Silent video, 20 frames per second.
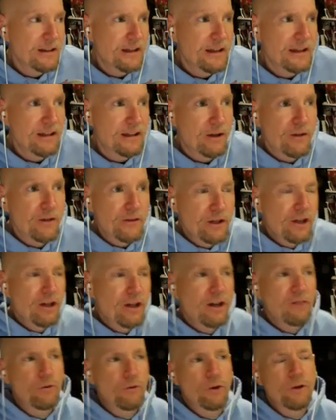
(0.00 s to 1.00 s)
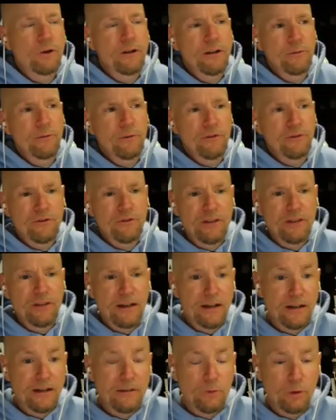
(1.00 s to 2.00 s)
And on the cover, it was
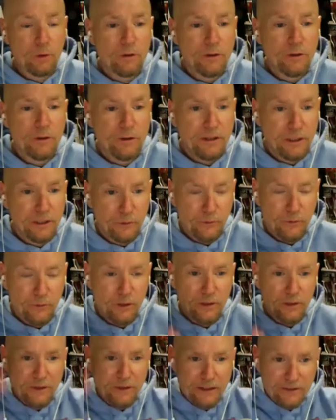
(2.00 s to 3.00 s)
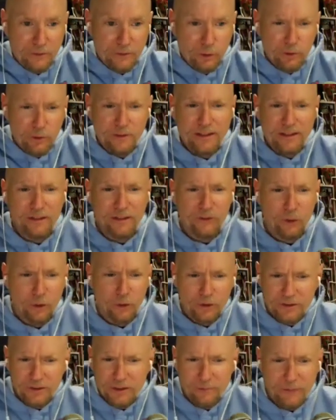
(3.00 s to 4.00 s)
Daredevil in front of looked like this
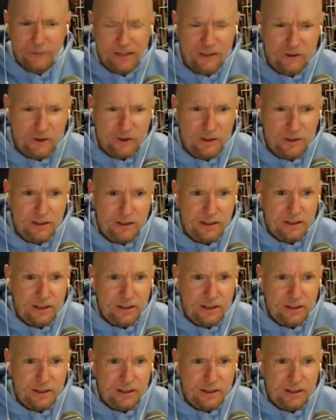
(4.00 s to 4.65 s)
haunted mansion,